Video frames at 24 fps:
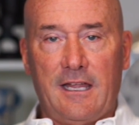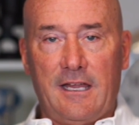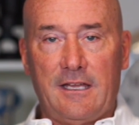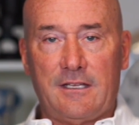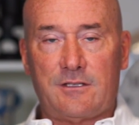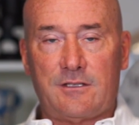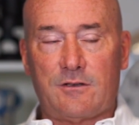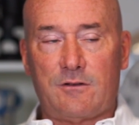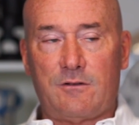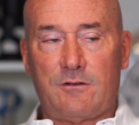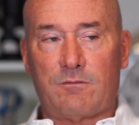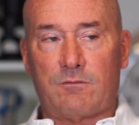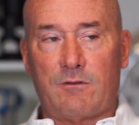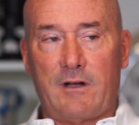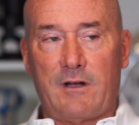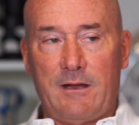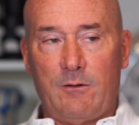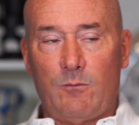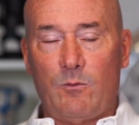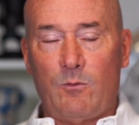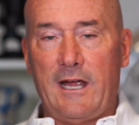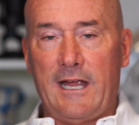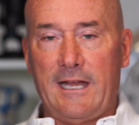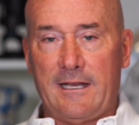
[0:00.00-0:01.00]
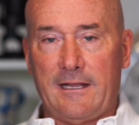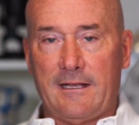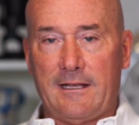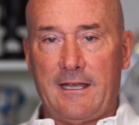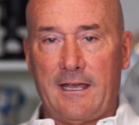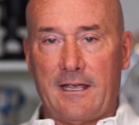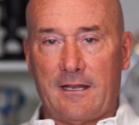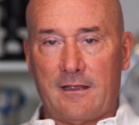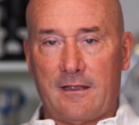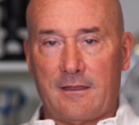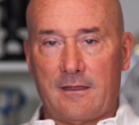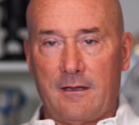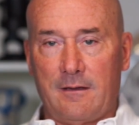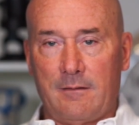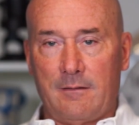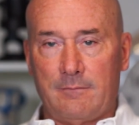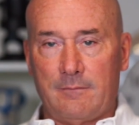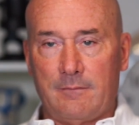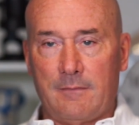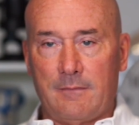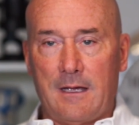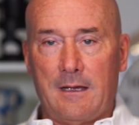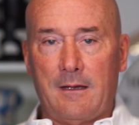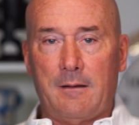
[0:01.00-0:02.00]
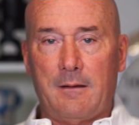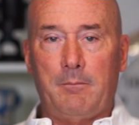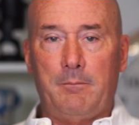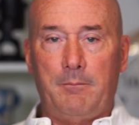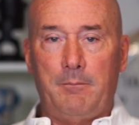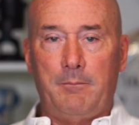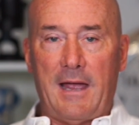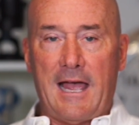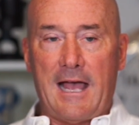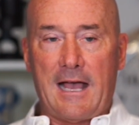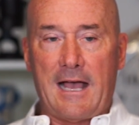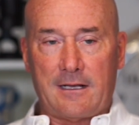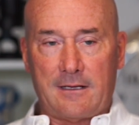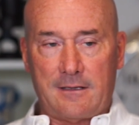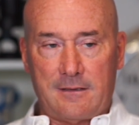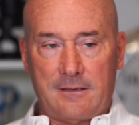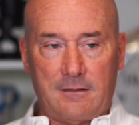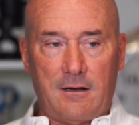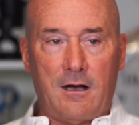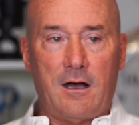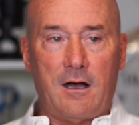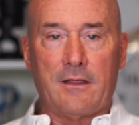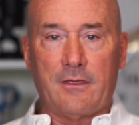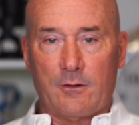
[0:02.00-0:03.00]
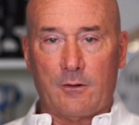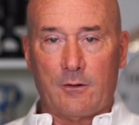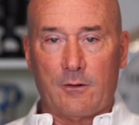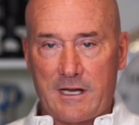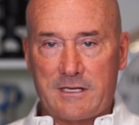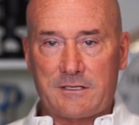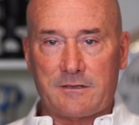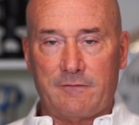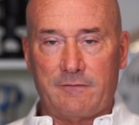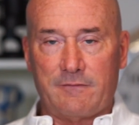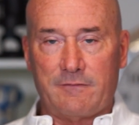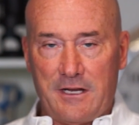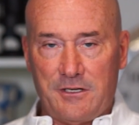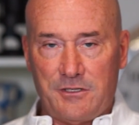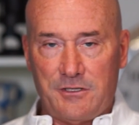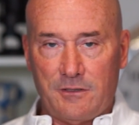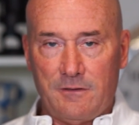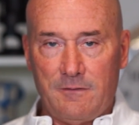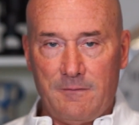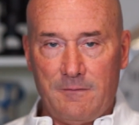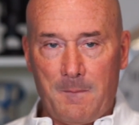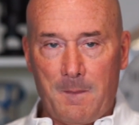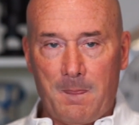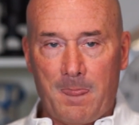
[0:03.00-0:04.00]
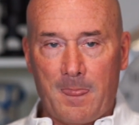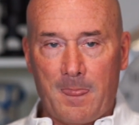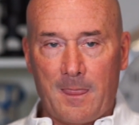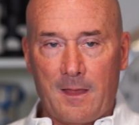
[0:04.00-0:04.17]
it's a great way to get them back on the reservation,